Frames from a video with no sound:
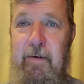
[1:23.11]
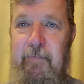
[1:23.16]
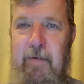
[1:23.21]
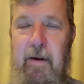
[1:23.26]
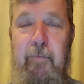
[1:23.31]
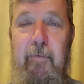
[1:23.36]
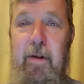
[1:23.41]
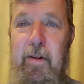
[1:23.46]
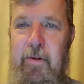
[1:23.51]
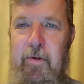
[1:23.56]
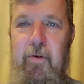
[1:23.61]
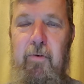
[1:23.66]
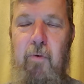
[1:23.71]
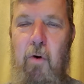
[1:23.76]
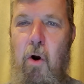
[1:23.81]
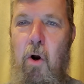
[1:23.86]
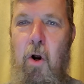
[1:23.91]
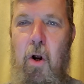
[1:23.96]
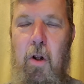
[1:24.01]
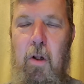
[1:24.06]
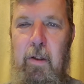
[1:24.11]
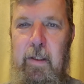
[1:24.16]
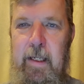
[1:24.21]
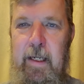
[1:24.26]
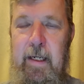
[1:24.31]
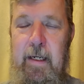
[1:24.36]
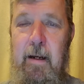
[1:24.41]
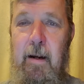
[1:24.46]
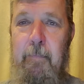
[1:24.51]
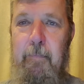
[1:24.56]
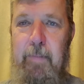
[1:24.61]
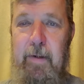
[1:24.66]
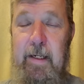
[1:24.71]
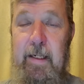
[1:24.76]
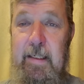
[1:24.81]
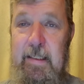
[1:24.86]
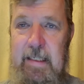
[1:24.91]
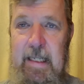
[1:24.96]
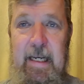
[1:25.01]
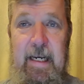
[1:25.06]
if I went through all the
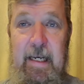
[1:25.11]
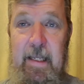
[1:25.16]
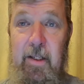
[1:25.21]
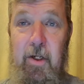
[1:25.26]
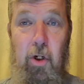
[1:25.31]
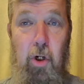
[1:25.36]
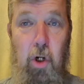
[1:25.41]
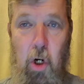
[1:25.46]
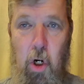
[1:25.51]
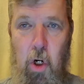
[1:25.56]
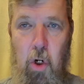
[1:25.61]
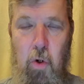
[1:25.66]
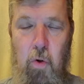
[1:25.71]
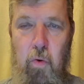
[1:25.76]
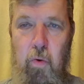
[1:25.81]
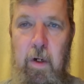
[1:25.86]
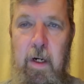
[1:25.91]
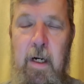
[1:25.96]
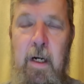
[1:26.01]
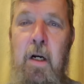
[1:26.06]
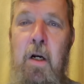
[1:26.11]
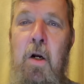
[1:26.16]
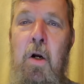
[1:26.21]
companies they either own